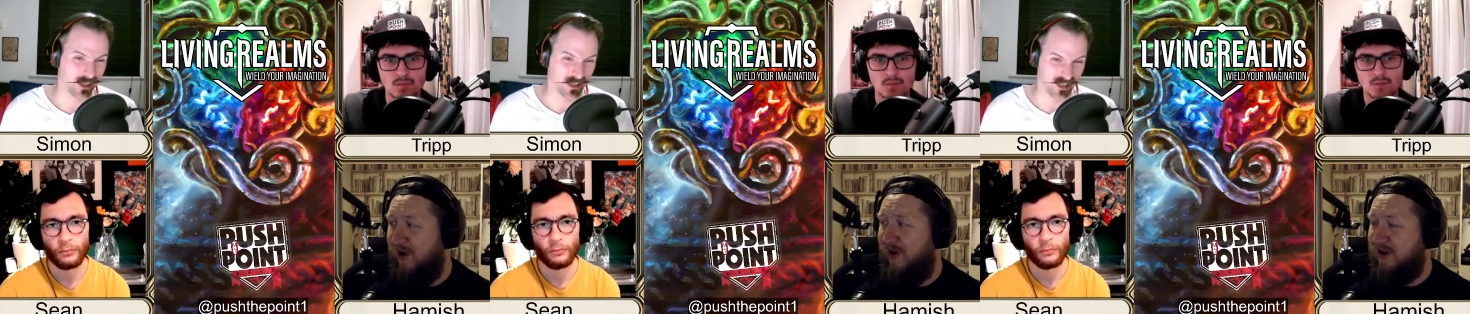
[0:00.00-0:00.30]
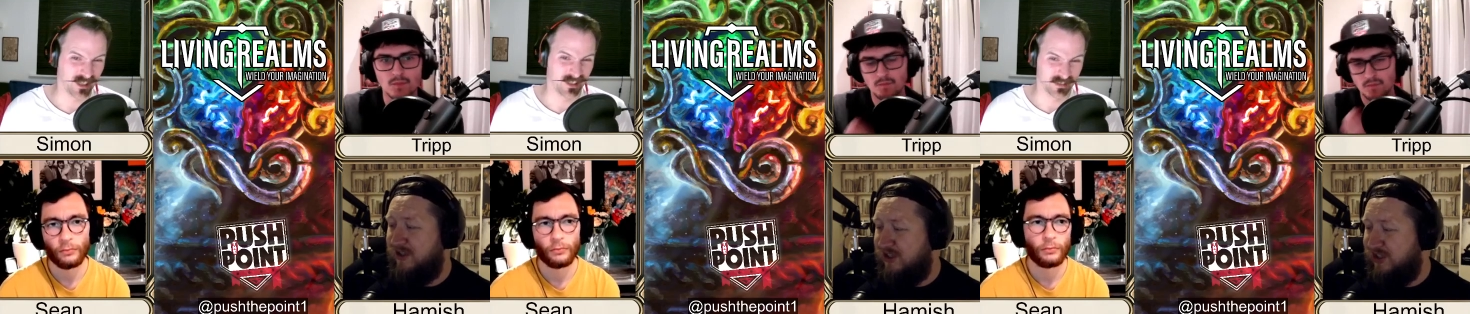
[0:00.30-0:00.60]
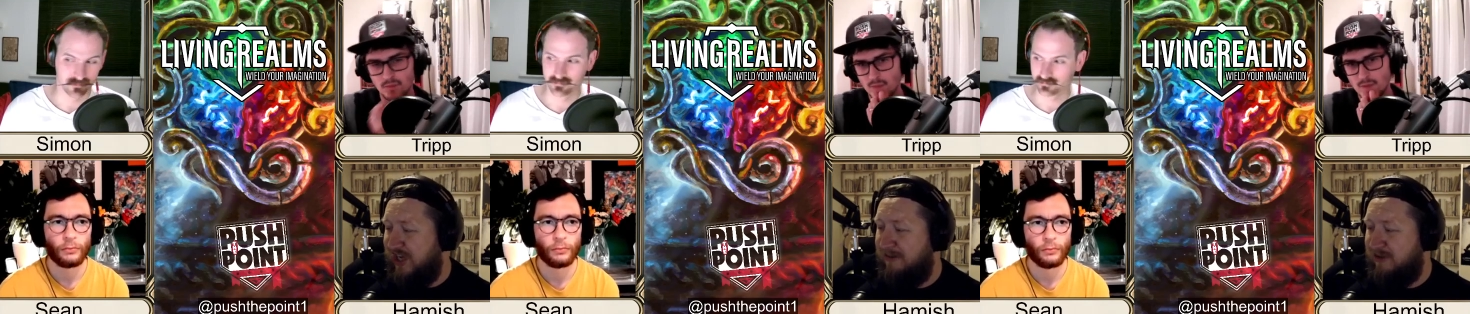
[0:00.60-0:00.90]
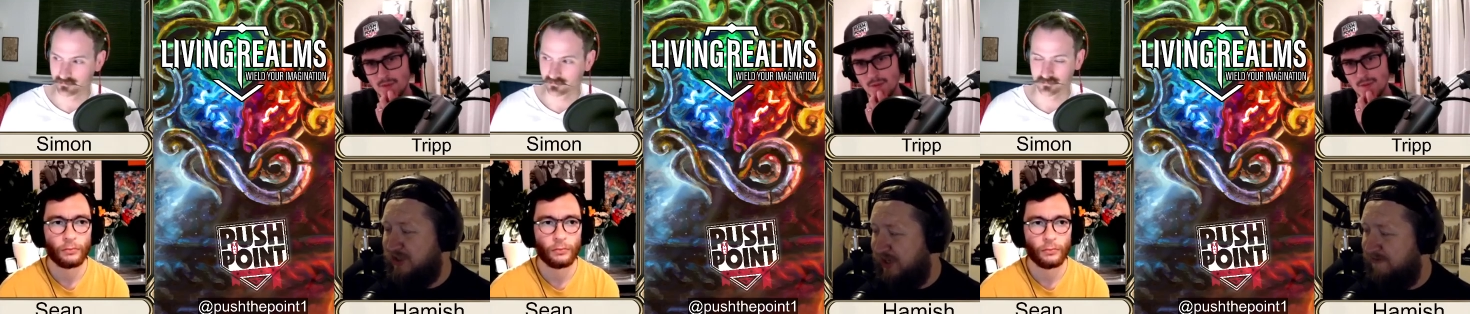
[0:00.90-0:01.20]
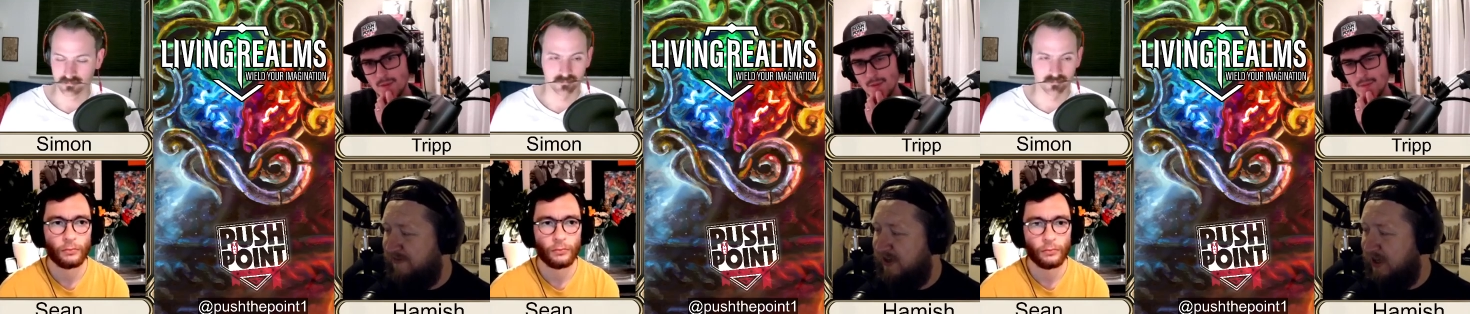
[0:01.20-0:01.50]
Speaker 1: It's a
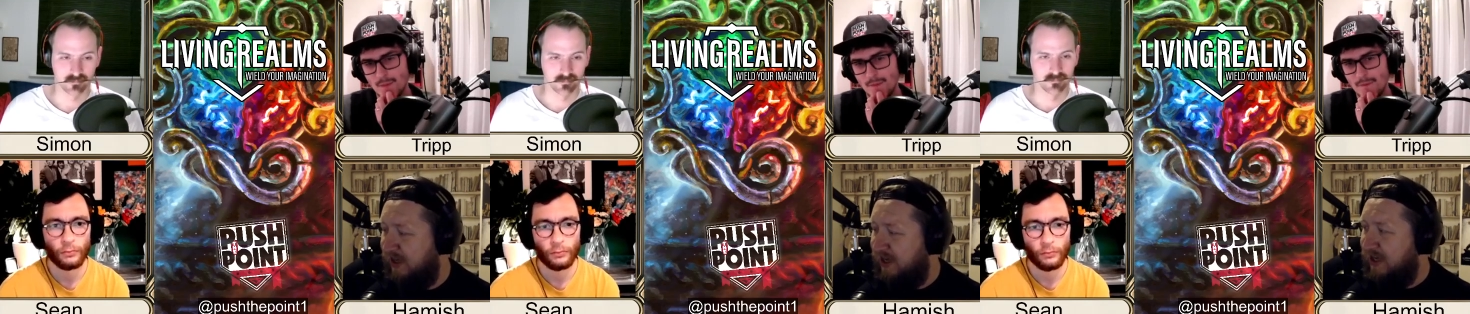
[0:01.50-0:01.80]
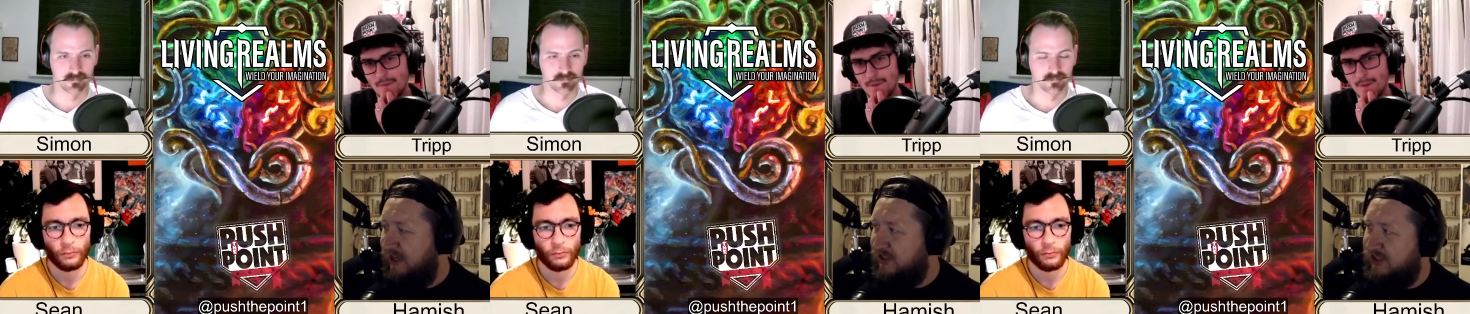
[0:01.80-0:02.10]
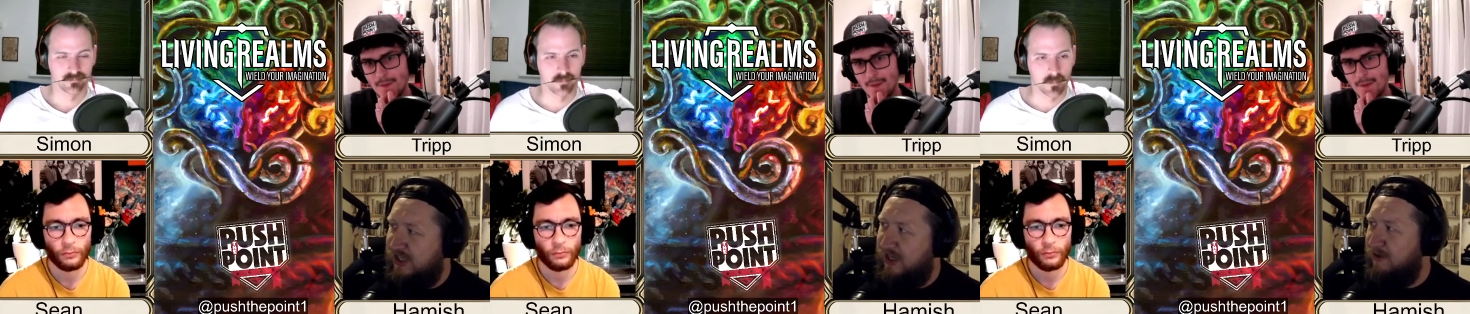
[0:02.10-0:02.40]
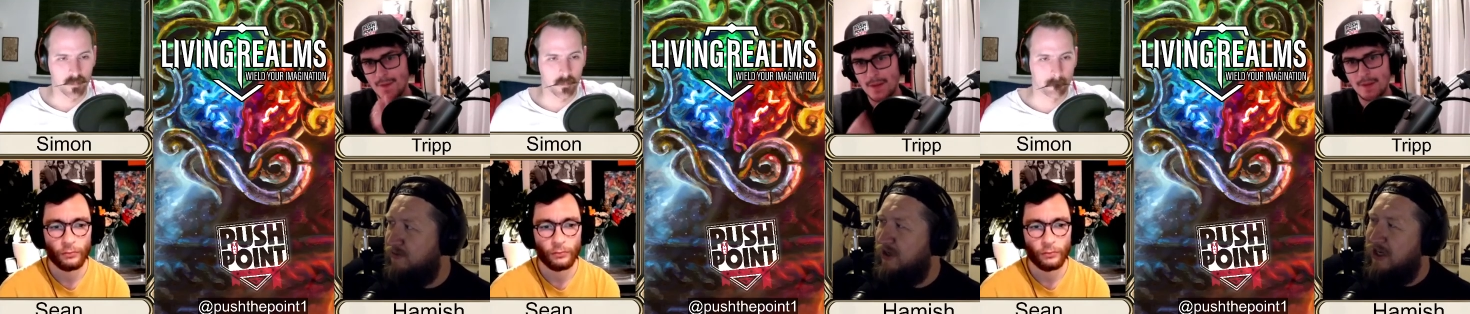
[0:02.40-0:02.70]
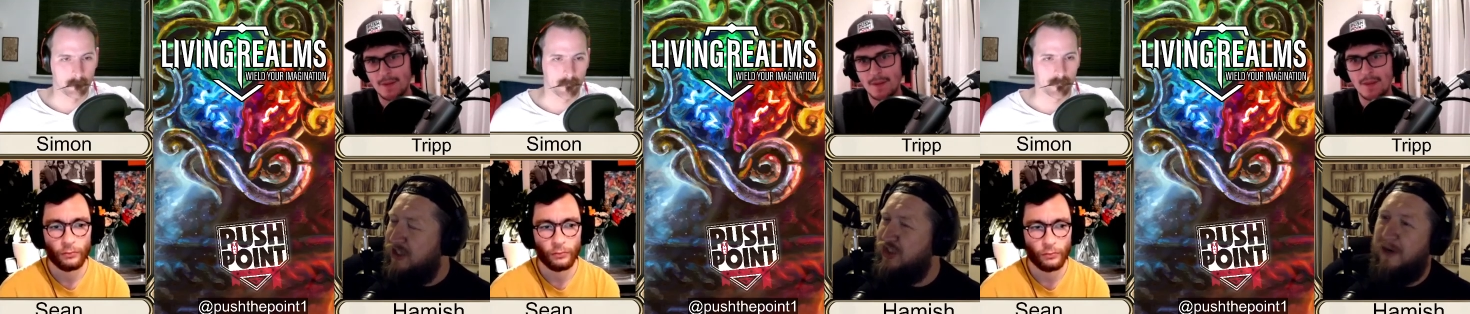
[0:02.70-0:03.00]
shapeshifter sealed
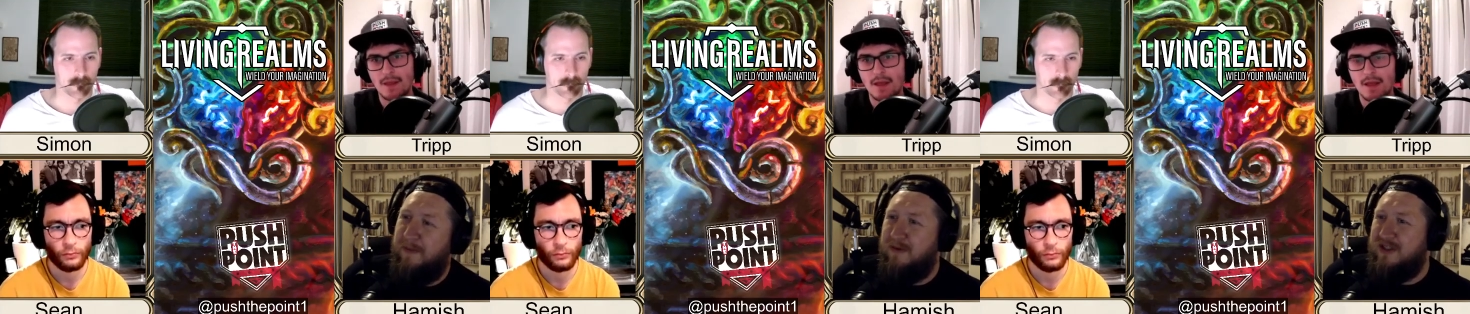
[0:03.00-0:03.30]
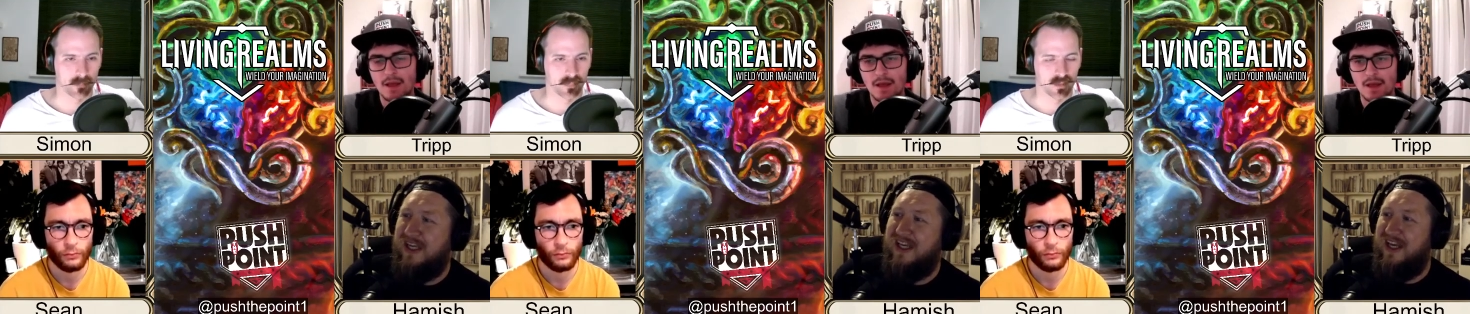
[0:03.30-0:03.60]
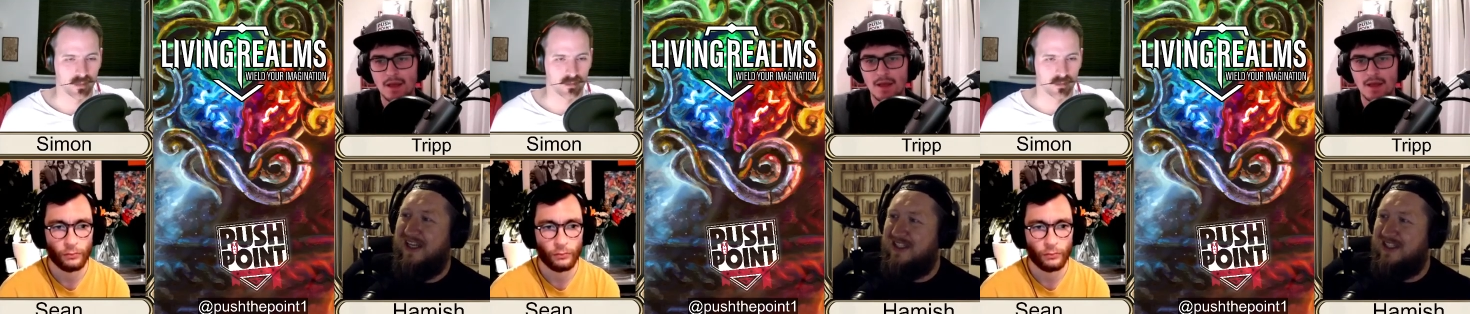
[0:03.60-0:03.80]
double tickets